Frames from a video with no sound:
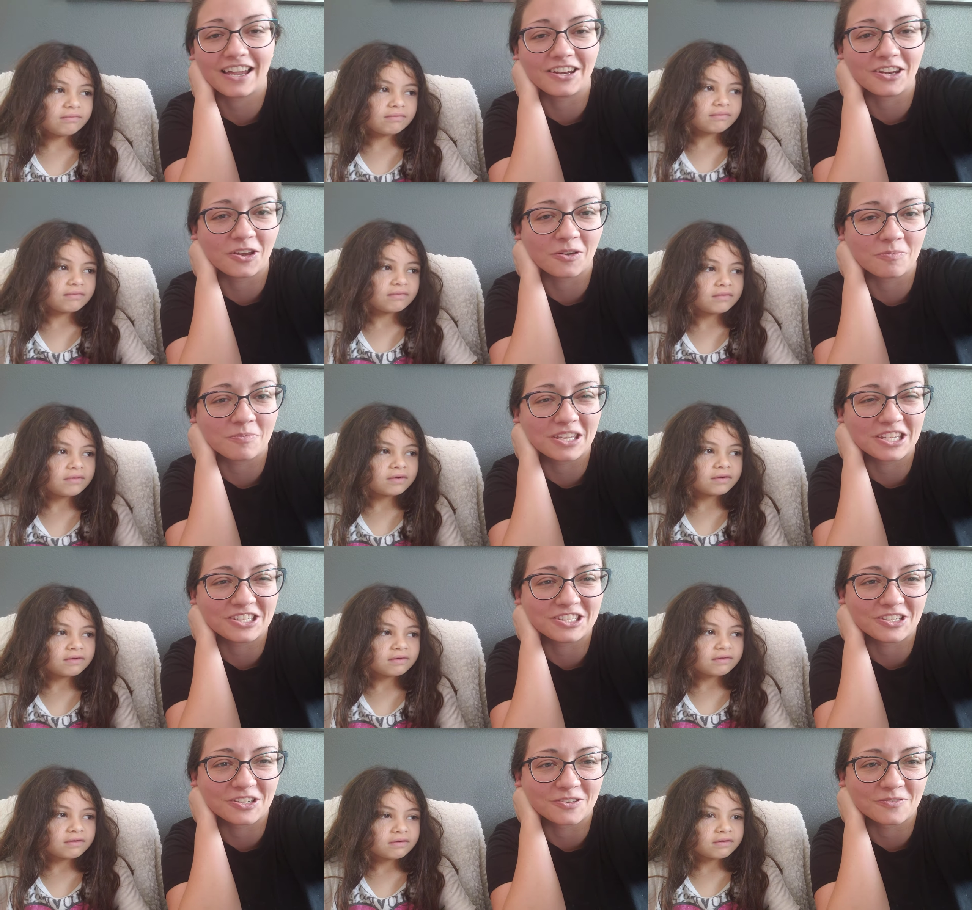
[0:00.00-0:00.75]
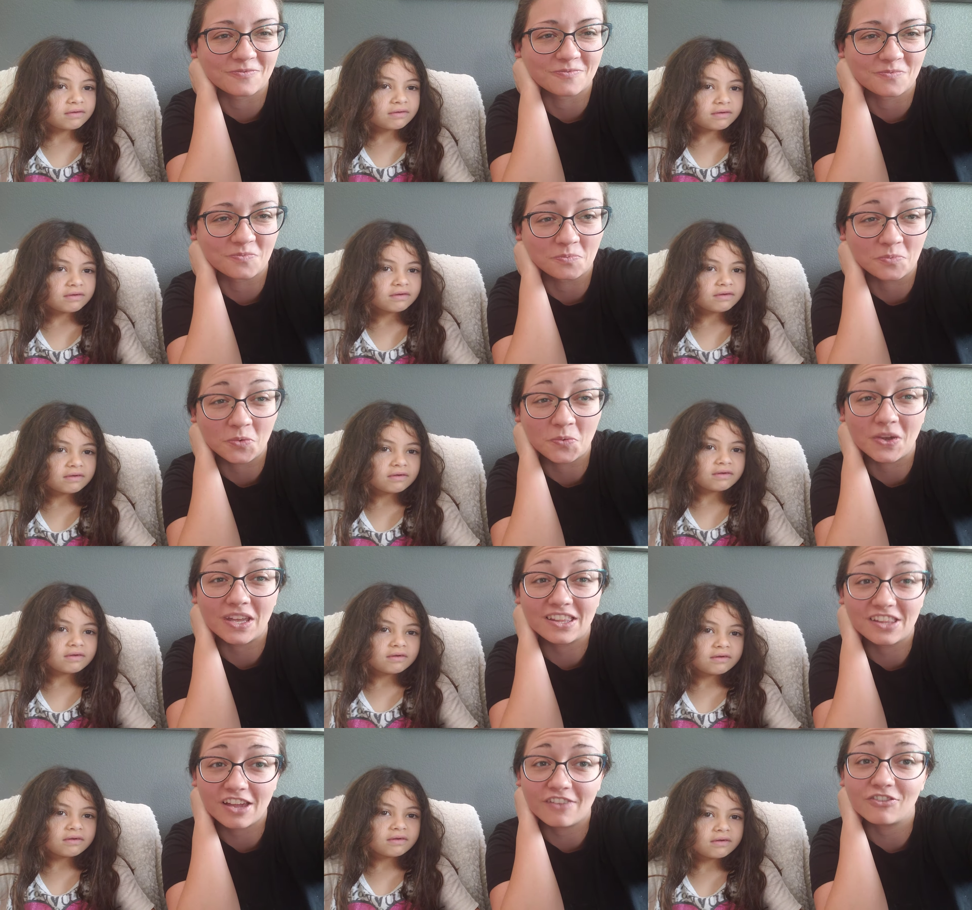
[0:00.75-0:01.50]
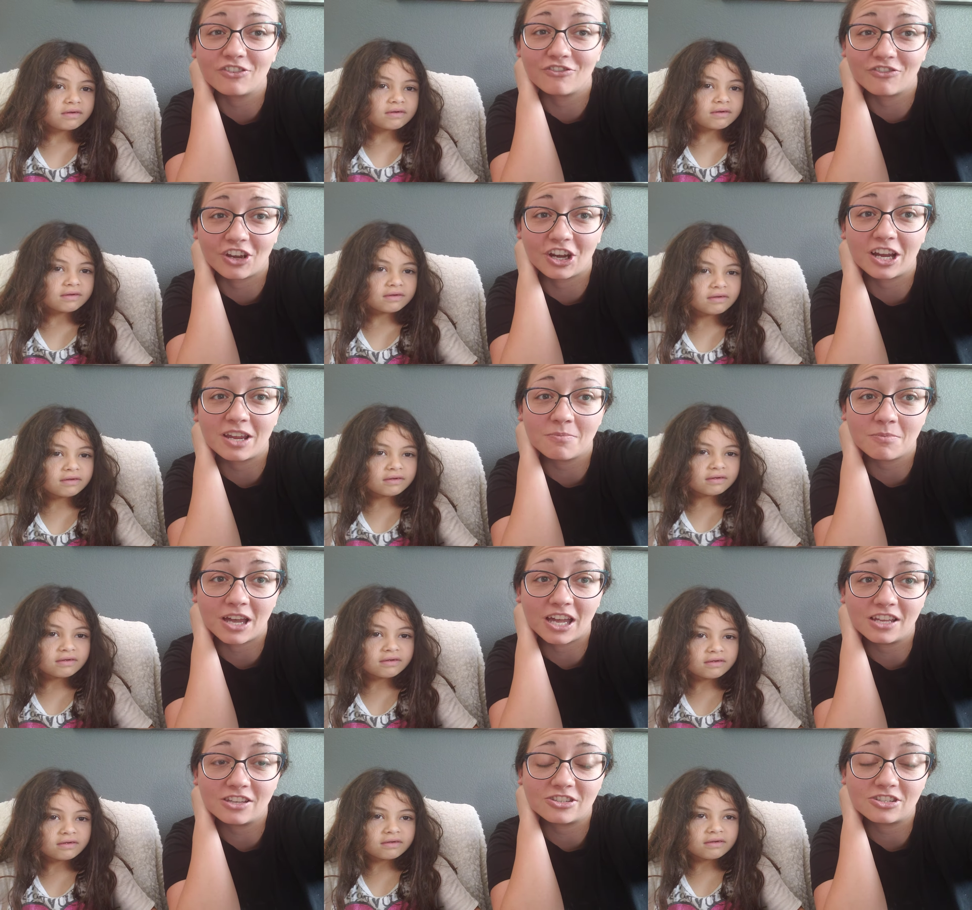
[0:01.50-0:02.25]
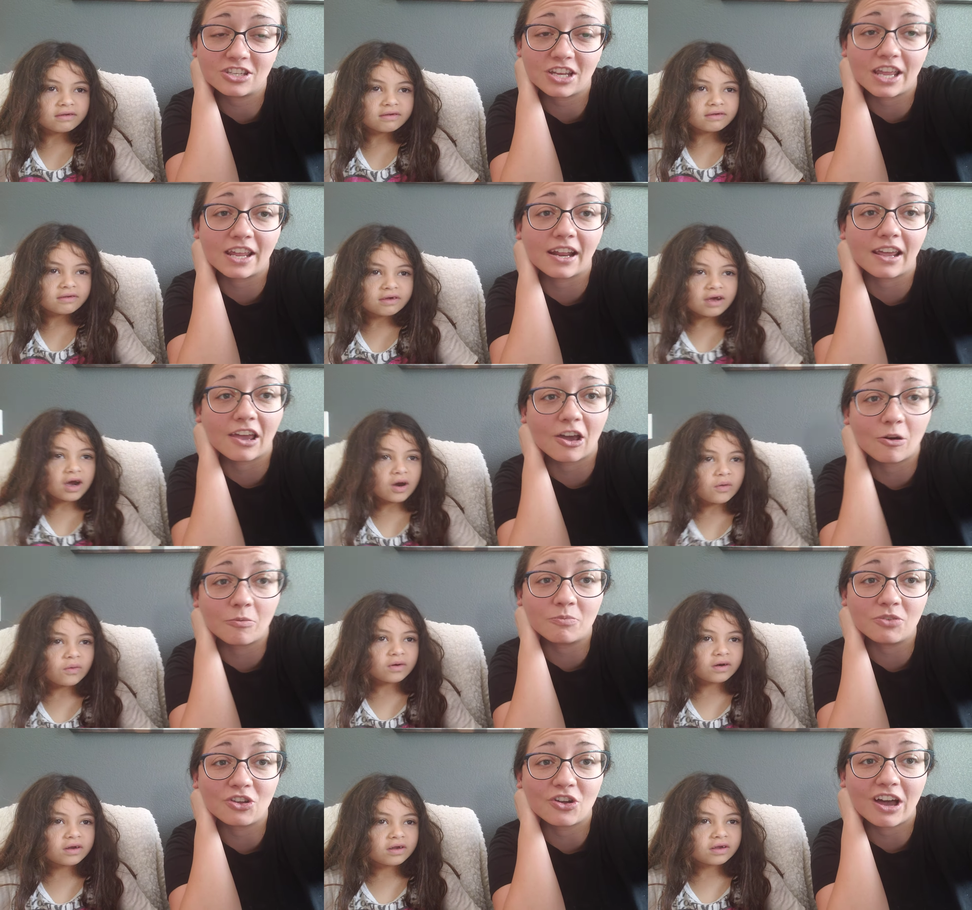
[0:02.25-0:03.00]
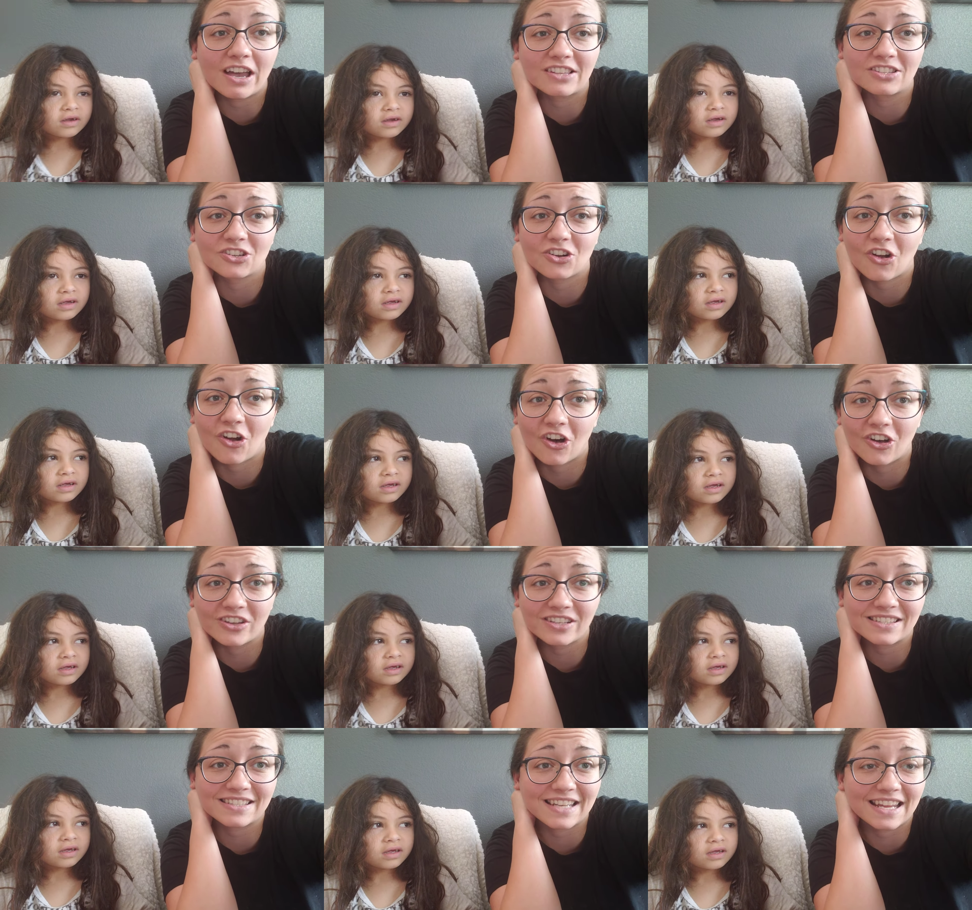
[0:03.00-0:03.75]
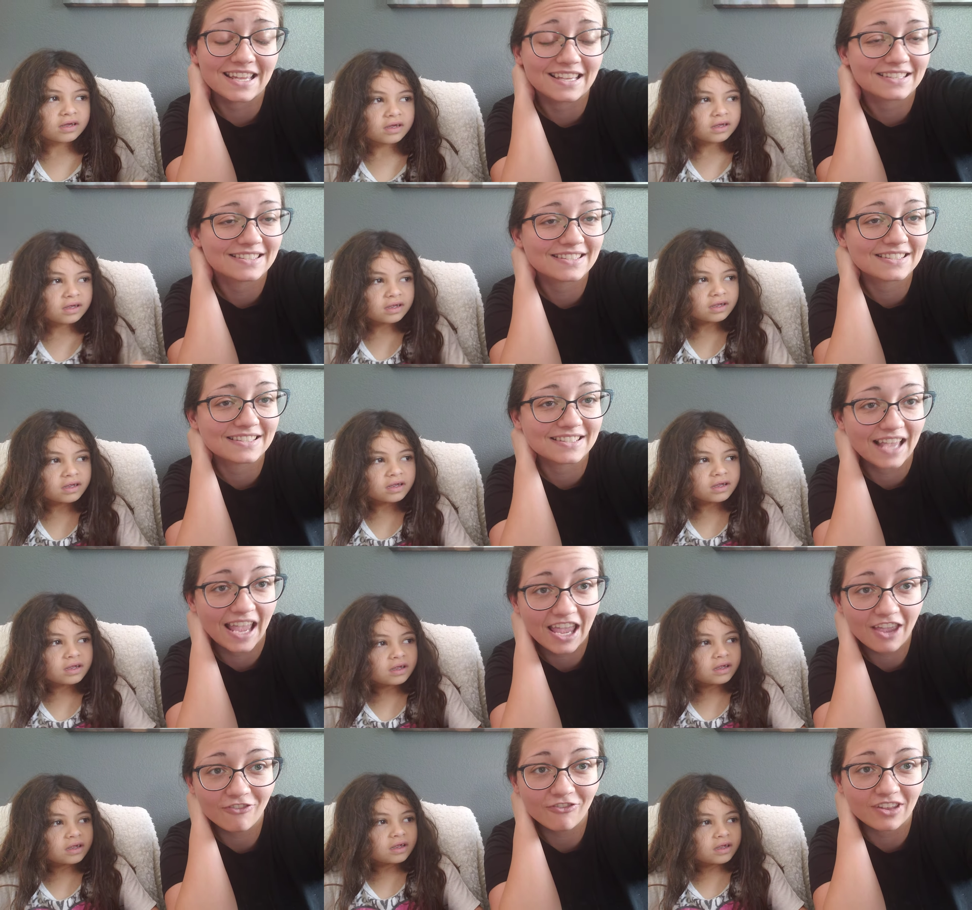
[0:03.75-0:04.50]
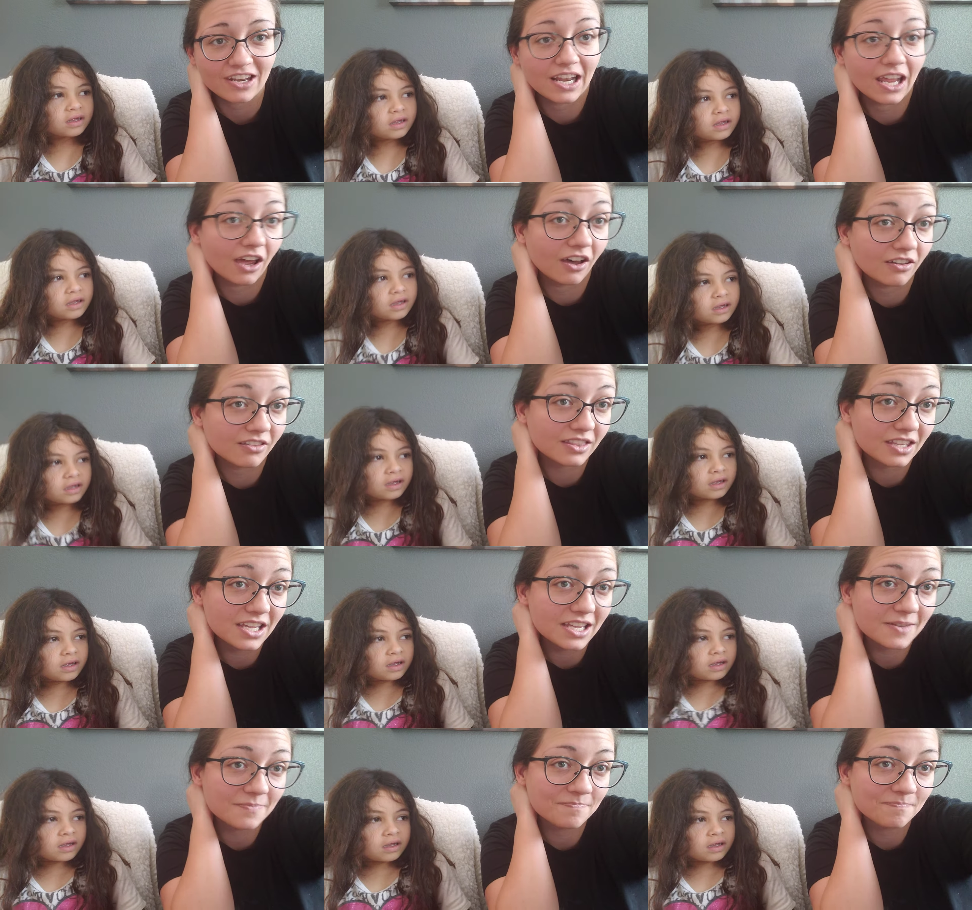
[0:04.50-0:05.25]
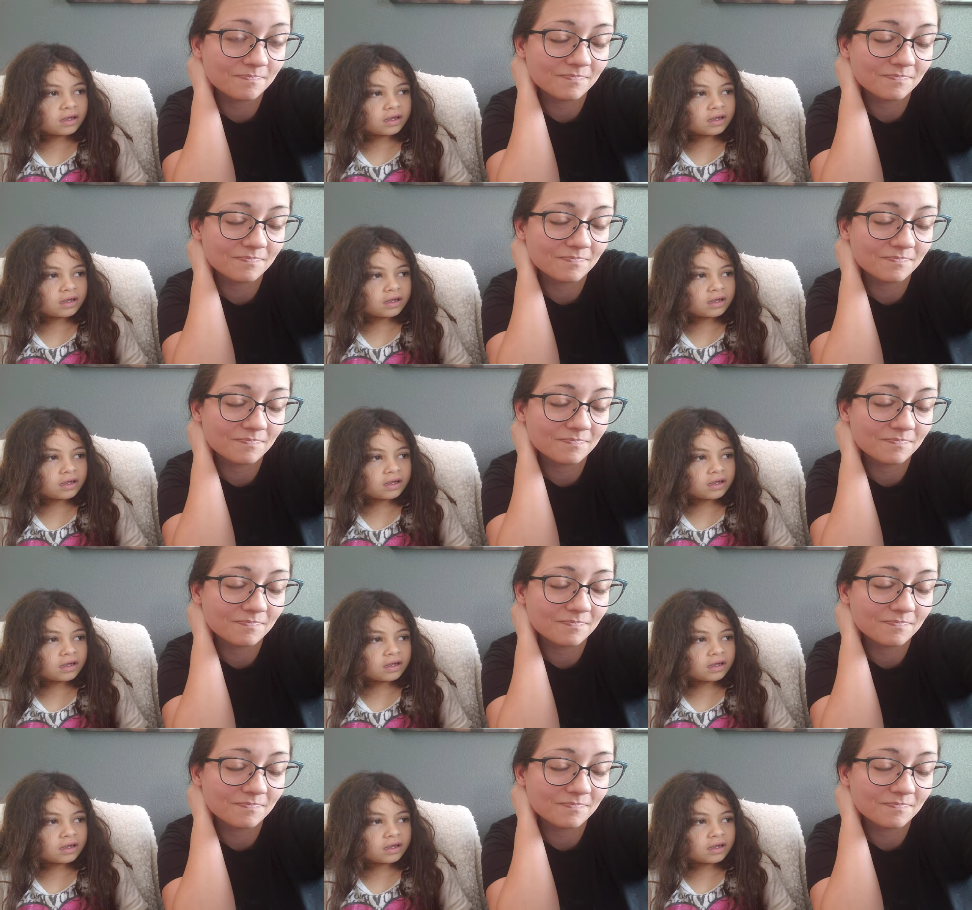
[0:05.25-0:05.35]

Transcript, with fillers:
Speaker 1: I know, me too. But we love you very much, and I hope you mm. guys are all staying safe and healthy.